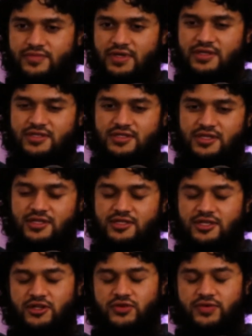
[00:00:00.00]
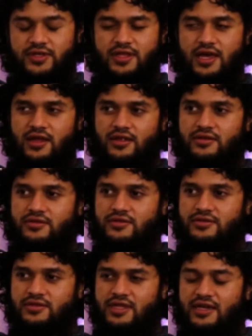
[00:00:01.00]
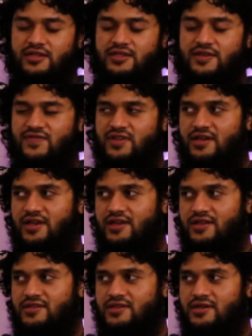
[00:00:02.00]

it's just continuing that negativity, I guess.